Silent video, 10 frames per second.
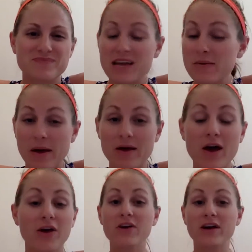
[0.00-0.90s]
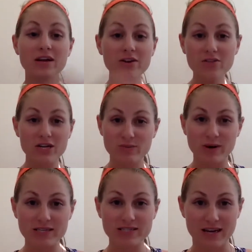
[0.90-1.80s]
Anyway, you're getting your launch
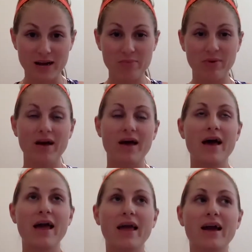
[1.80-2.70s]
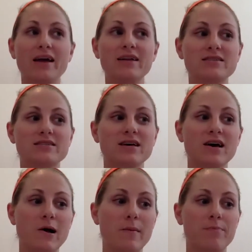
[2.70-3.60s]
party set up, and
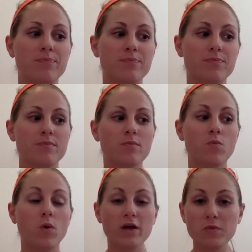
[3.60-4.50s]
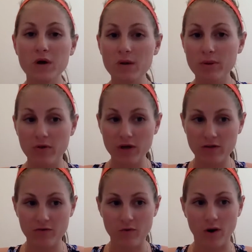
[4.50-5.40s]
what you want to be
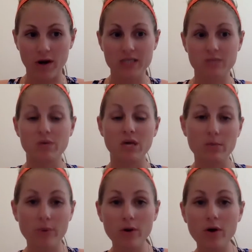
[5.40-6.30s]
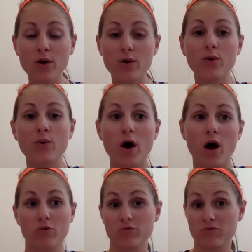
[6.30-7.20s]
looking for is people who
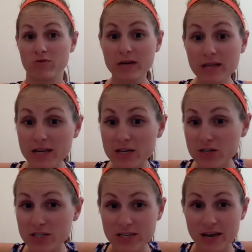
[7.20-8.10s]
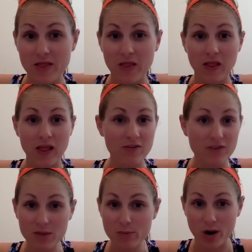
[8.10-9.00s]
are really interested in
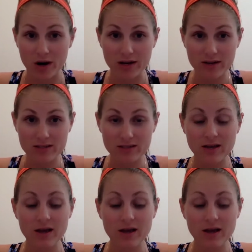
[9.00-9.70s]
loving the product,